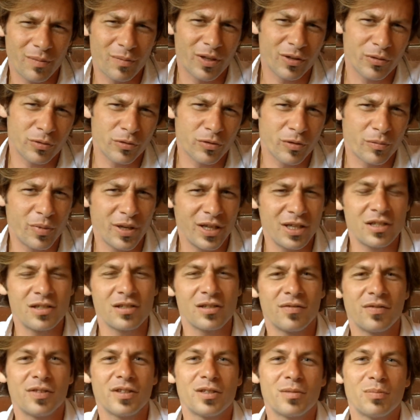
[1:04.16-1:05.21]
flipping through the
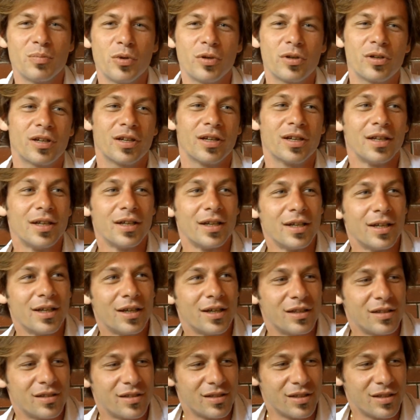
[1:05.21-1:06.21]
pages of this book and